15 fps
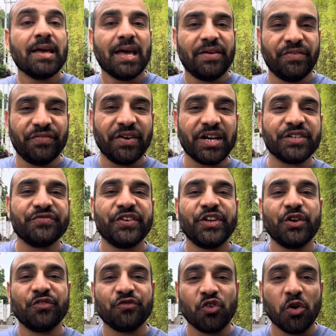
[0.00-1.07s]
If you found this video
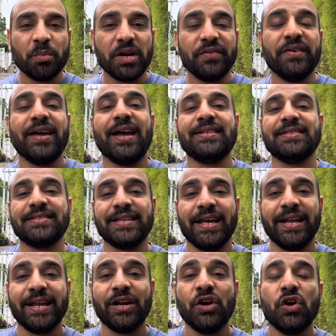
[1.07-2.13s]
informative,
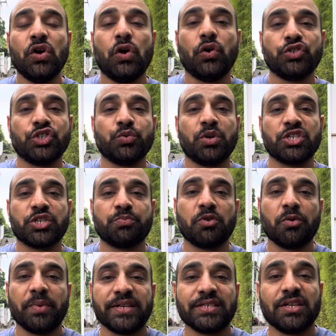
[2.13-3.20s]
entertaining, or just want to support
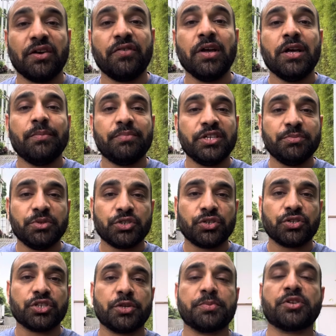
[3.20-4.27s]
myself, please be sure to
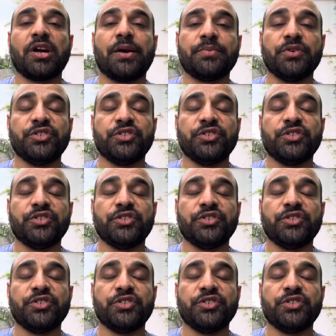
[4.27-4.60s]
subscribe to the